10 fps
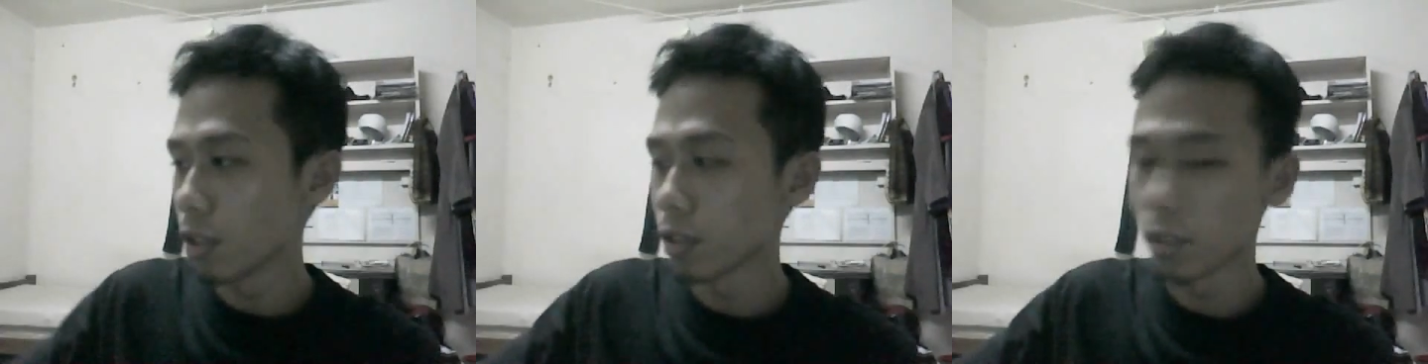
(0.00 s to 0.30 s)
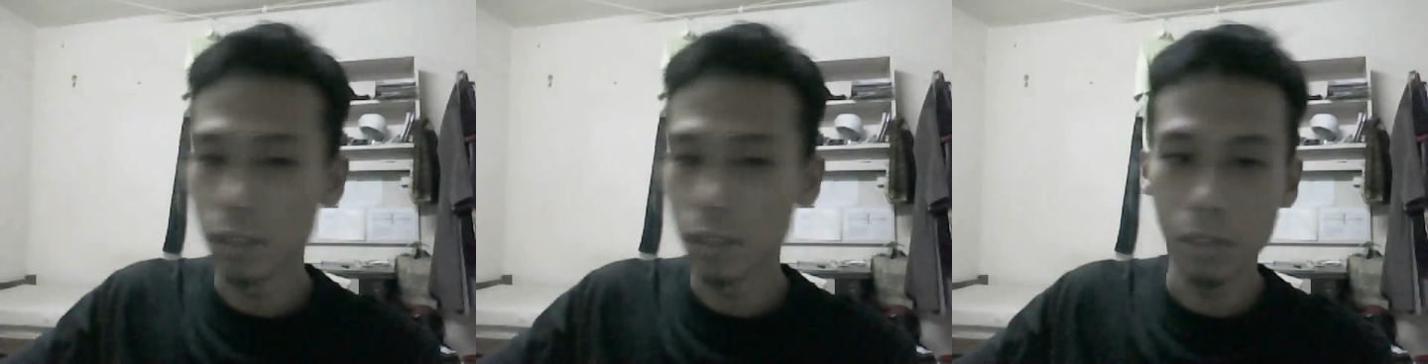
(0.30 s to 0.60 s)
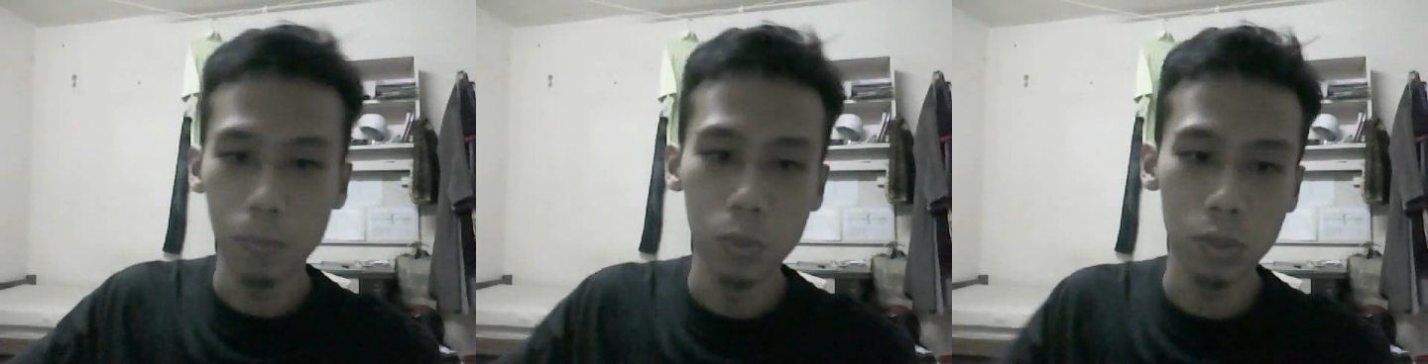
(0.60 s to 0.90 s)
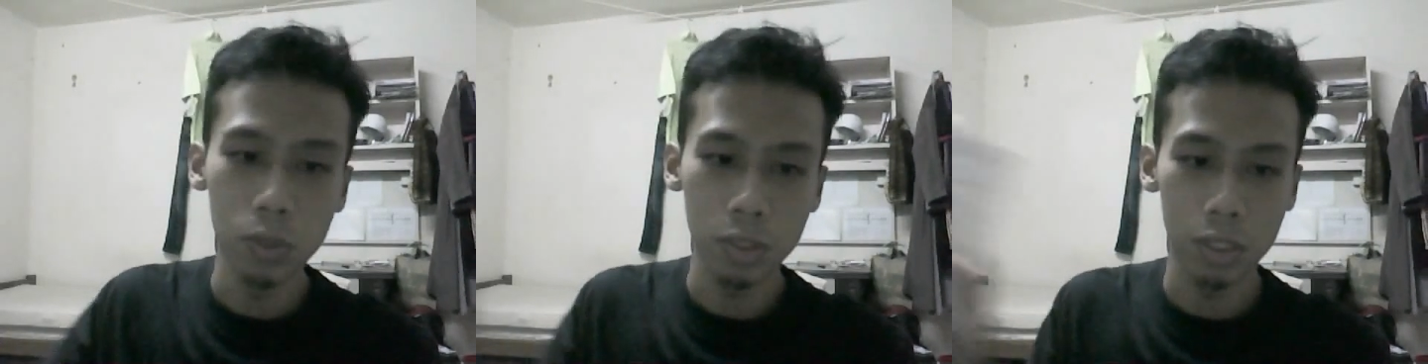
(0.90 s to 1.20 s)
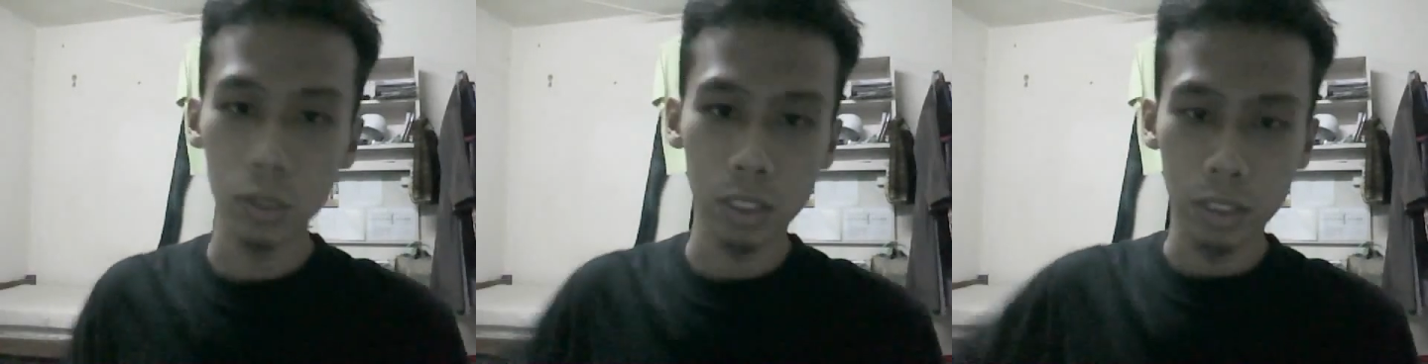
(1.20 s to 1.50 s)
Actually, the book
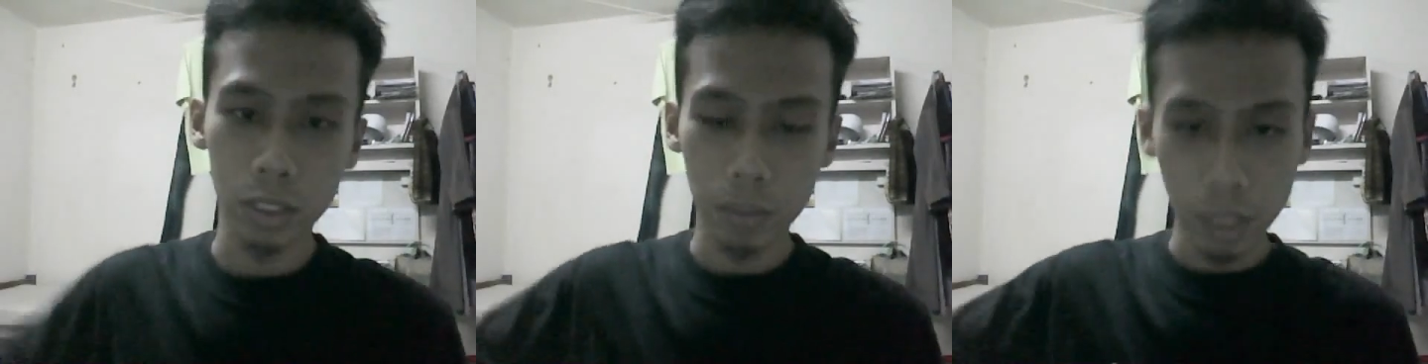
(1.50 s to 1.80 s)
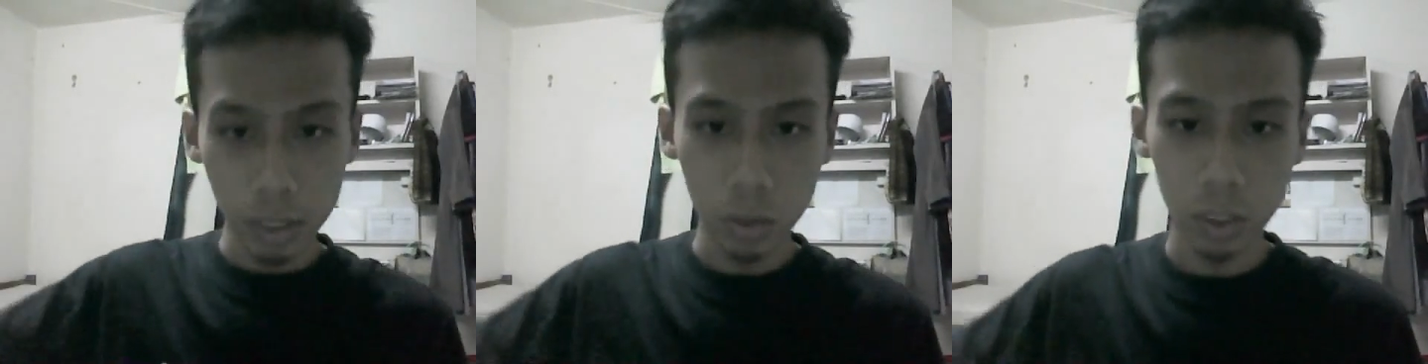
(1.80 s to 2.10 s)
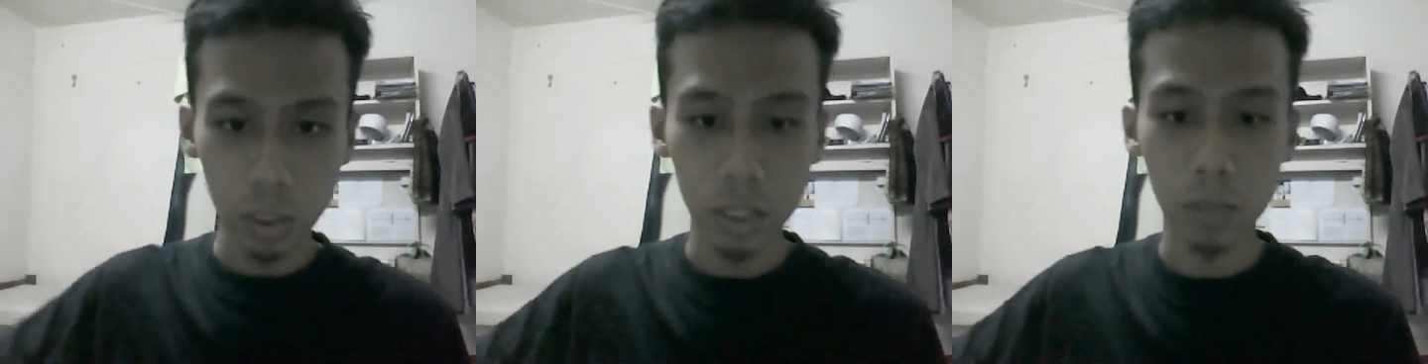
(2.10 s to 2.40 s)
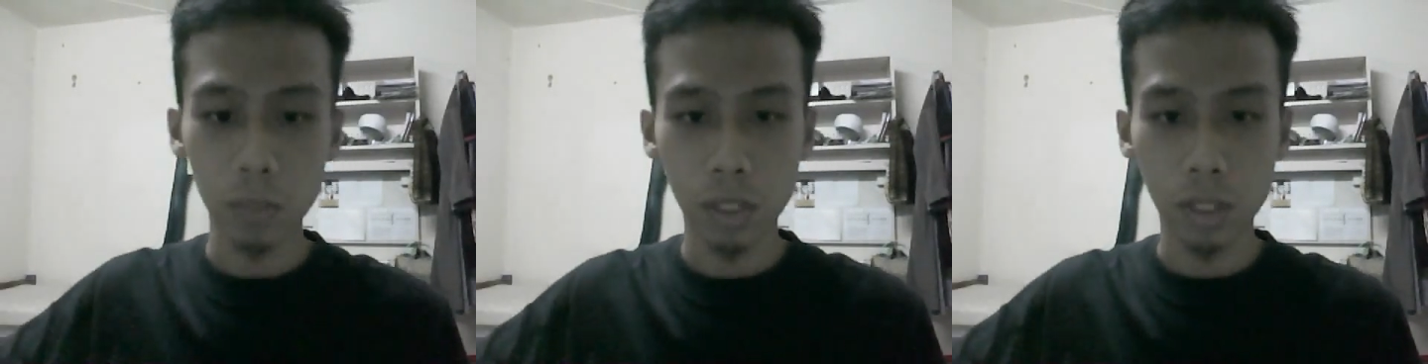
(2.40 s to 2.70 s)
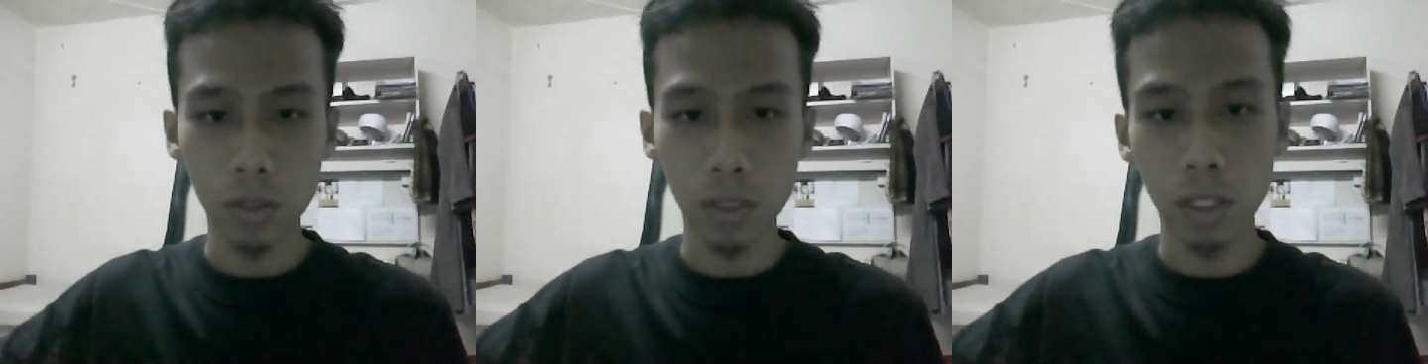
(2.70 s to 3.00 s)
is mainly talking
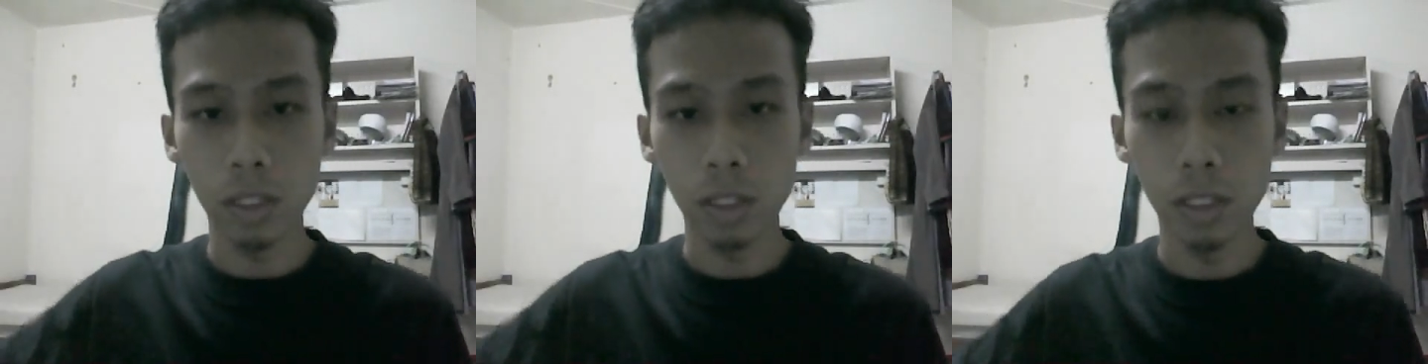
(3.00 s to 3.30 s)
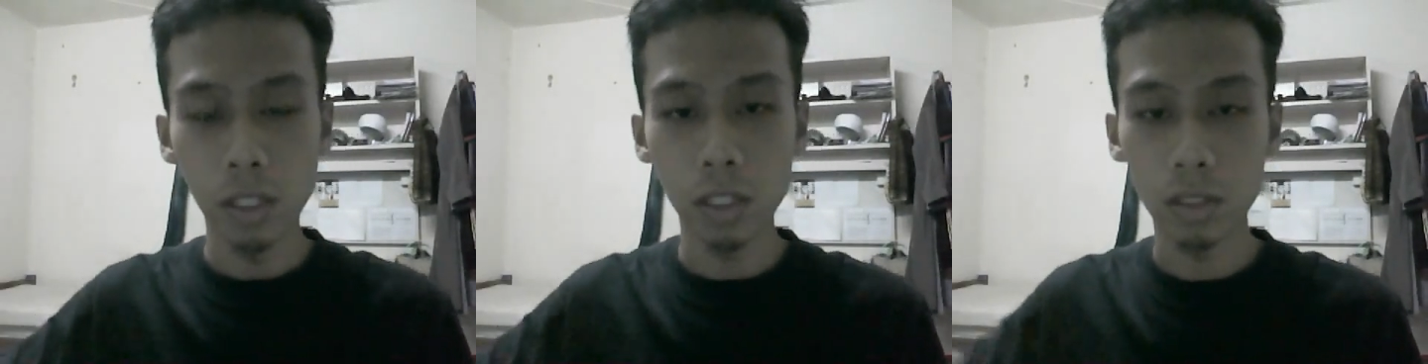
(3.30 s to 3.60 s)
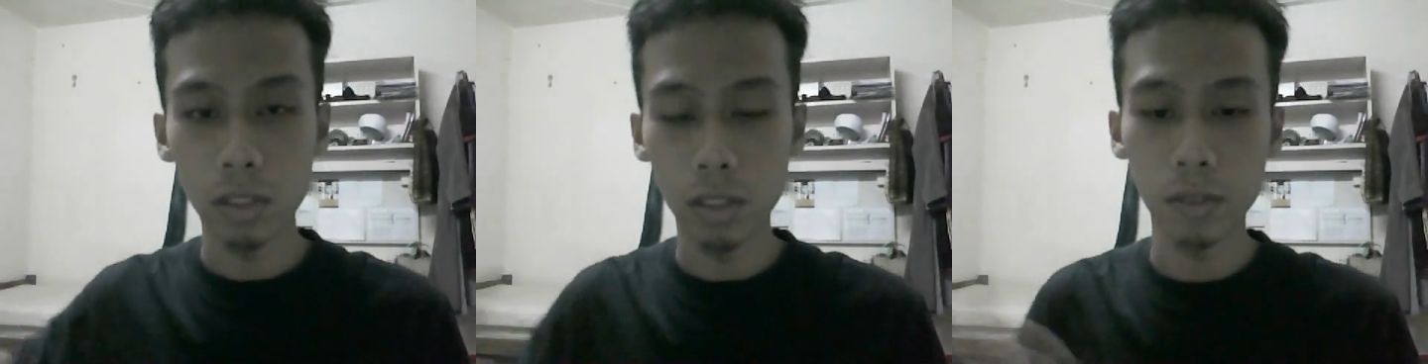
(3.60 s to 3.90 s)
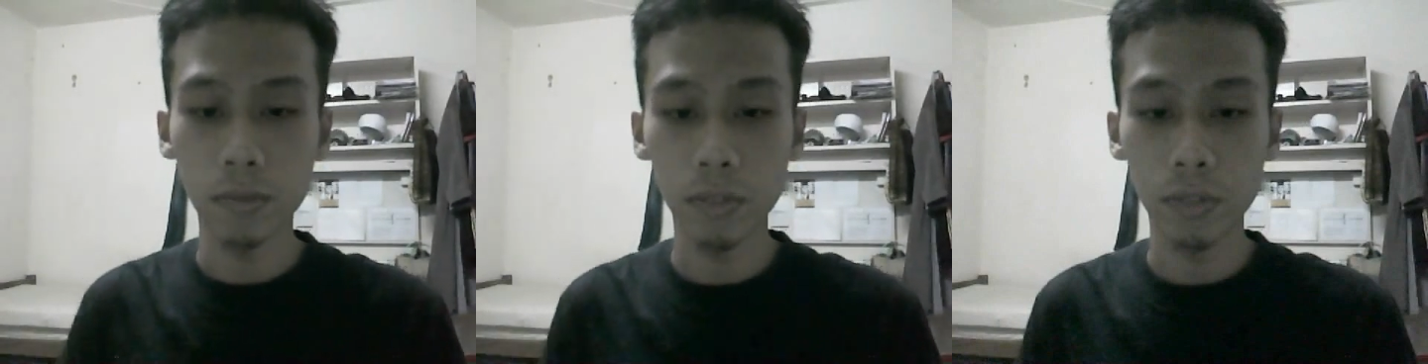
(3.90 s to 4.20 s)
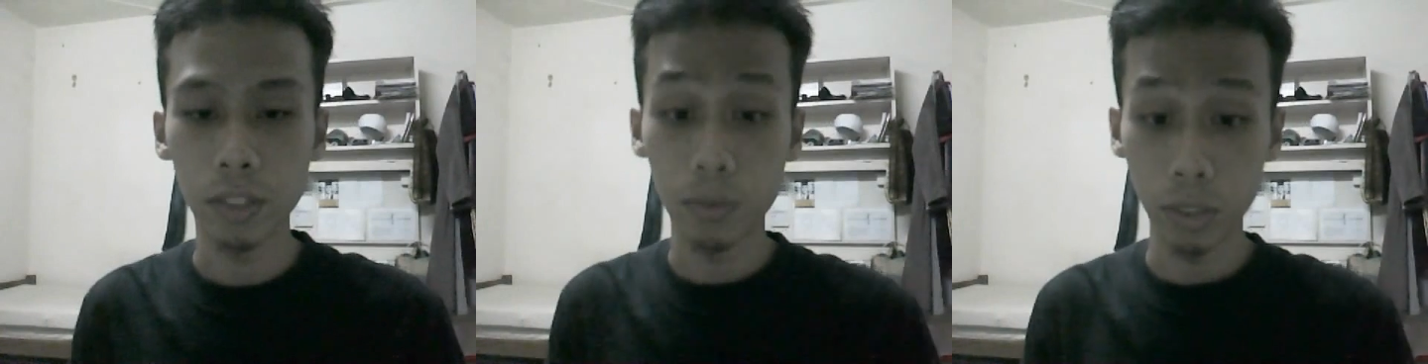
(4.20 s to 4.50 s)
about Hilal Ashraf's
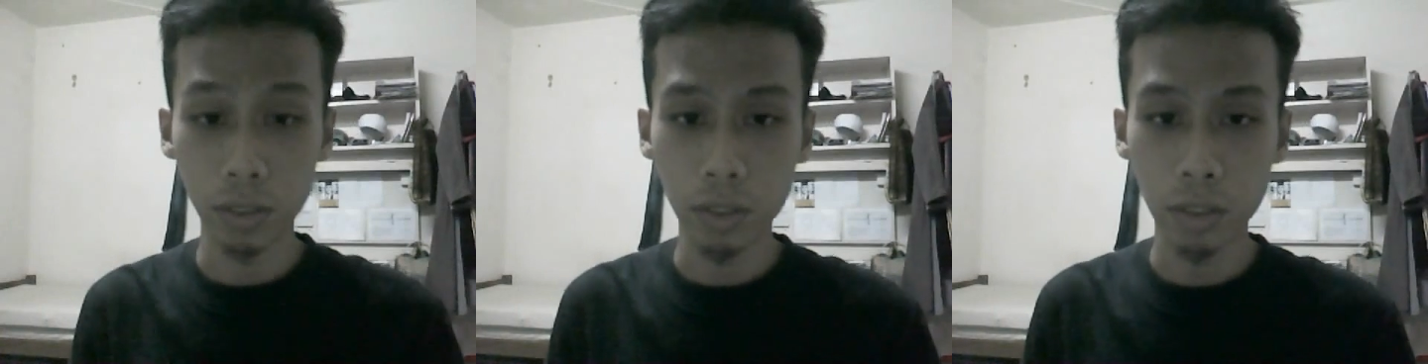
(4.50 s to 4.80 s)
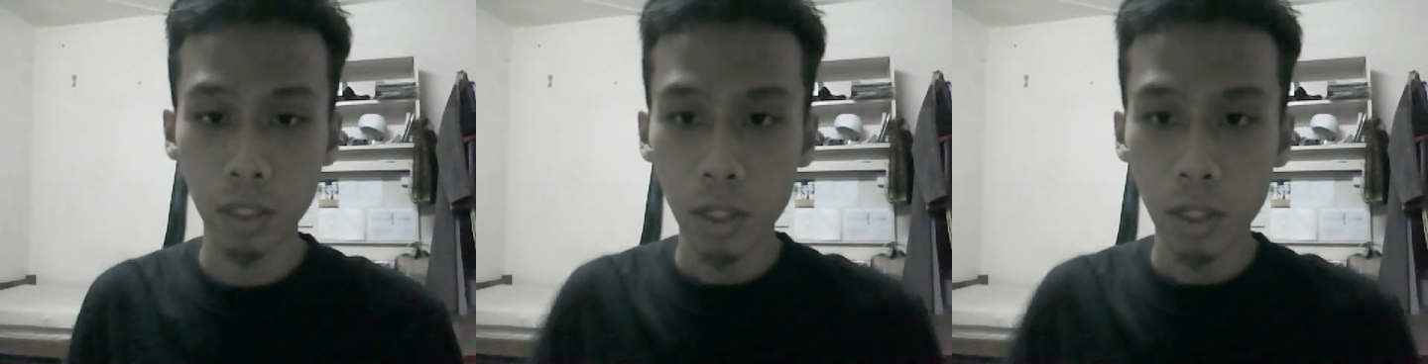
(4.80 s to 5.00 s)
experience